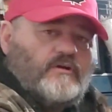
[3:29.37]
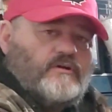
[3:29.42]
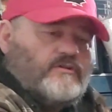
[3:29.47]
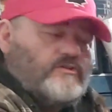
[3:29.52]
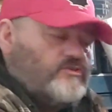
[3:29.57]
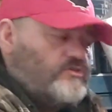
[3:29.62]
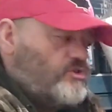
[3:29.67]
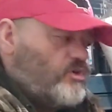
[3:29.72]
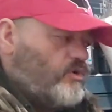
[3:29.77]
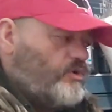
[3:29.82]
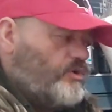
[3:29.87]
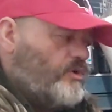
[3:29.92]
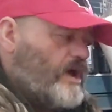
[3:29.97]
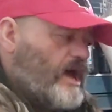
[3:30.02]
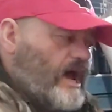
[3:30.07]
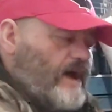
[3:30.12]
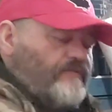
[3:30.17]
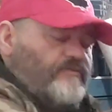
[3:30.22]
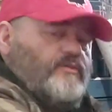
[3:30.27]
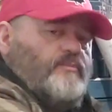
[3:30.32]
So you
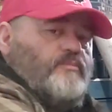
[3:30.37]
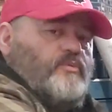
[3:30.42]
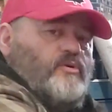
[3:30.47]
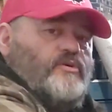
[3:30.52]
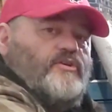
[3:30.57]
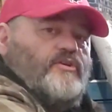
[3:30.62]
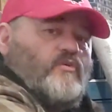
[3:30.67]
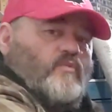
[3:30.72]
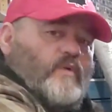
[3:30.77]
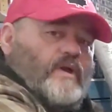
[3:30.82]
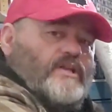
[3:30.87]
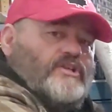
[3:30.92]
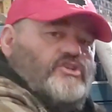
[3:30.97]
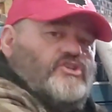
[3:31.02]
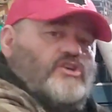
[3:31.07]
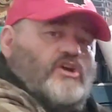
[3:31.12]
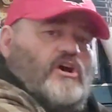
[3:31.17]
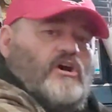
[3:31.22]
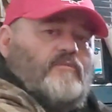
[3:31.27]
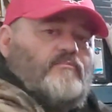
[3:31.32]
have to put your
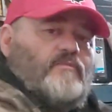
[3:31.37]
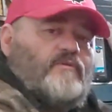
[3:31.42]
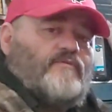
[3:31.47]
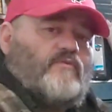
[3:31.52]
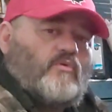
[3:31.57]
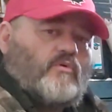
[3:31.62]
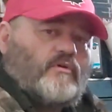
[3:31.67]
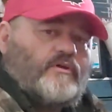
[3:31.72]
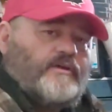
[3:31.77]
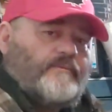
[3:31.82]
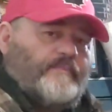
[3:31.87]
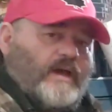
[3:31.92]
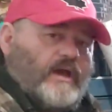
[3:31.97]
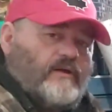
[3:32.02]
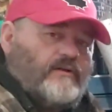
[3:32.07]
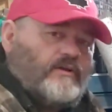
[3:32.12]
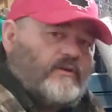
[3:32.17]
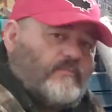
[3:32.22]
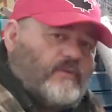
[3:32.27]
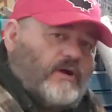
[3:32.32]
winch on before you
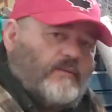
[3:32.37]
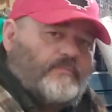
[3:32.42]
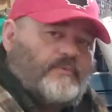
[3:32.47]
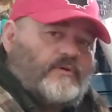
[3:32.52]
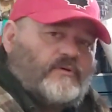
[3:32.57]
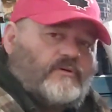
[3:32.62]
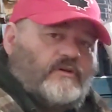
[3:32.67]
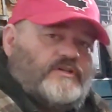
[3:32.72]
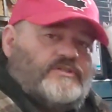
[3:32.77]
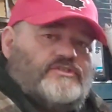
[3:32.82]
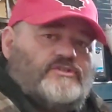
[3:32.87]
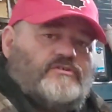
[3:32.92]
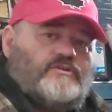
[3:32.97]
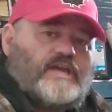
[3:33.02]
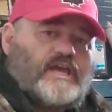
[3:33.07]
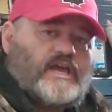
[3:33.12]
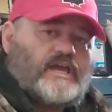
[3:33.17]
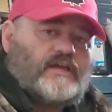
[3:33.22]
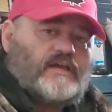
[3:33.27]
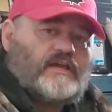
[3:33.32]
mount your bumper because you
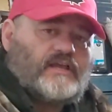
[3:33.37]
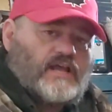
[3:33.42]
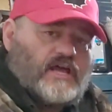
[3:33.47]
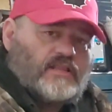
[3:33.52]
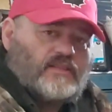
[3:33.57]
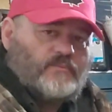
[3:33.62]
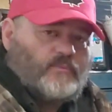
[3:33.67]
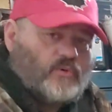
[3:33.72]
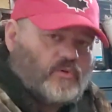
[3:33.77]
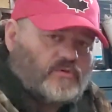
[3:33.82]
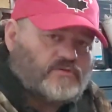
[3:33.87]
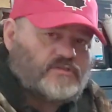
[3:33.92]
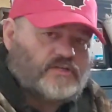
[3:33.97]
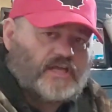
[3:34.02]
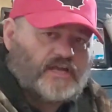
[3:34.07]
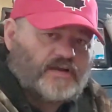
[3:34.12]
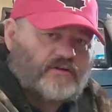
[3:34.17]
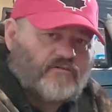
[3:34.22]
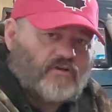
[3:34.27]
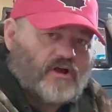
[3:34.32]
can't get at the bolts
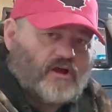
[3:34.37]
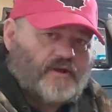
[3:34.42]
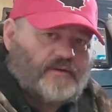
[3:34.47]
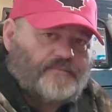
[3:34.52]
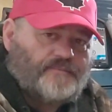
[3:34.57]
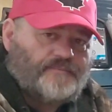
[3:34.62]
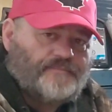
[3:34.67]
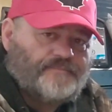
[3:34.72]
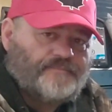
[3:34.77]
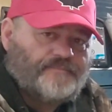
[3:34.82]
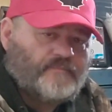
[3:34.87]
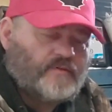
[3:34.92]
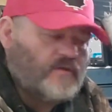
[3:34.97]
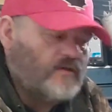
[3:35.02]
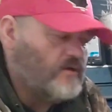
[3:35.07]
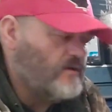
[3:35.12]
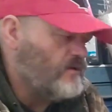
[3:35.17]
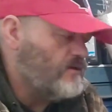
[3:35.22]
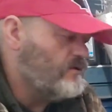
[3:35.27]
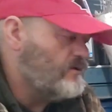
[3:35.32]
later on.
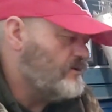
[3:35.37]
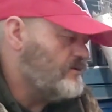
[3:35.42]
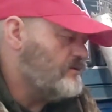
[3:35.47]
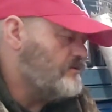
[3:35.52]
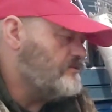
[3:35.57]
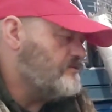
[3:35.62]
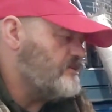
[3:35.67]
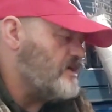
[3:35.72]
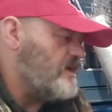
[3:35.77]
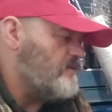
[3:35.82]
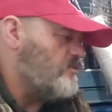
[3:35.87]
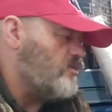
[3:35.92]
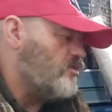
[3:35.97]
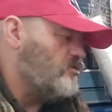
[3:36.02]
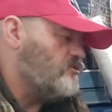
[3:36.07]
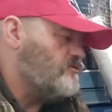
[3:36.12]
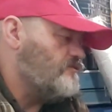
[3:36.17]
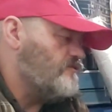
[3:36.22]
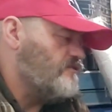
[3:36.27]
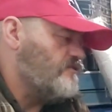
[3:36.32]
Same
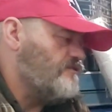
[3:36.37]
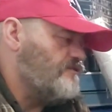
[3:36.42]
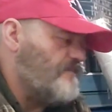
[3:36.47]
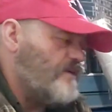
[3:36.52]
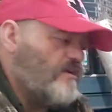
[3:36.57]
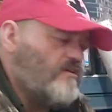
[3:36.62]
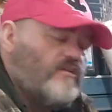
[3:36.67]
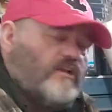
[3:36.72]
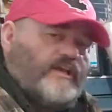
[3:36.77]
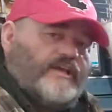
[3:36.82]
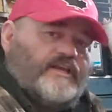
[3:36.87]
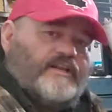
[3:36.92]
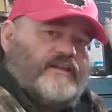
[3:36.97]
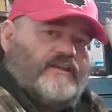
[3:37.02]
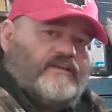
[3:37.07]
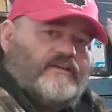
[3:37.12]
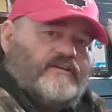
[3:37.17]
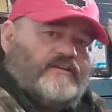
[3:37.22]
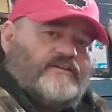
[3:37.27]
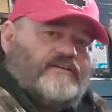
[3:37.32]
goes for the fair lead.
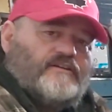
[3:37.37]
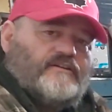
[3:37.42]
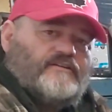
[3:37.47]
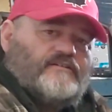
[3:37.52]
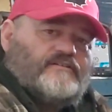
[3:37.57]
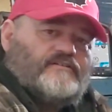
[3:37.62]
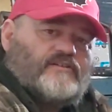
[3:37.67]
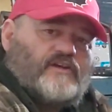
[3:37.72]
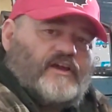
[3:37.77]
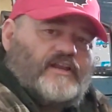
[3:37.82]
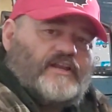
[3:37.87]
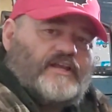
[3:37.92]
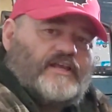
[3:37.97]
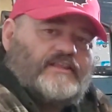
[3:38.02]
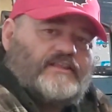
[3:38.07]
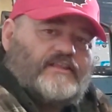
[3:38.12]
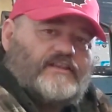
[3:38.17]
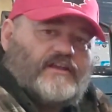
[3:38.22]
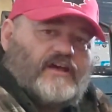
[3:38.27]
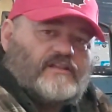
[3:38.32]
Try to
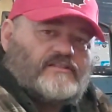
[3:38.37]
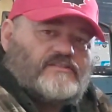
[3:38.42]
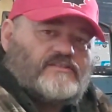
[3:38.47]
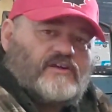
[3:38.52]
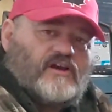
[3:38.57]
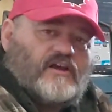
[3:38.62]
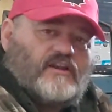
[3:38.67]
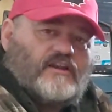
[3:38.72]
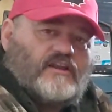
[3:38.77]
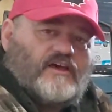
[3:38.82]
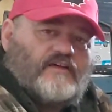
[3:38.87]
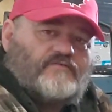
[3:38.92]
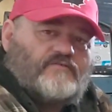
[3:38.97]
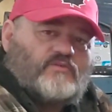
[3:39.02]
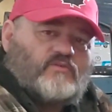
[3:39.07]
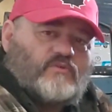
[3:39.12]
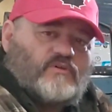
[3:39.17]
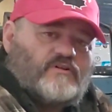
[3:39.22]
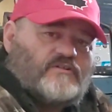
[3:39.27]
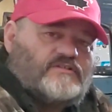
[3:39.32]
get the nuts on
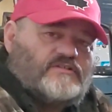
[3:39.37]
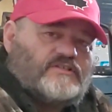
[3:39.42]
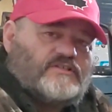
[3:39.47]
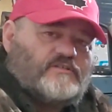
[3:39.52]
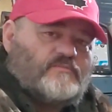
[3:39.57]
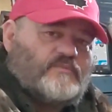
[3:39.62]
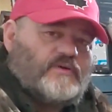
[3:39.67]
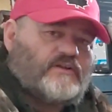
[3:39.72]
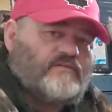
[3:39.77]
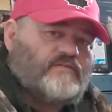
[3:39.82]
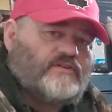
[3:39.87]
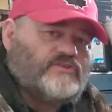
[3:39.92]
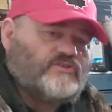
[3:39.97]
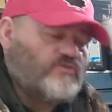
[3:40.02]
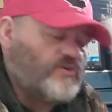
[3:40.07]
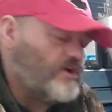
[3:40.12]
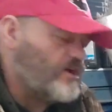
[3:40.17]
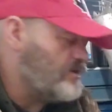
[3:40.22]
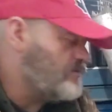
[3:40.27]
afterwards is a bit of a trick,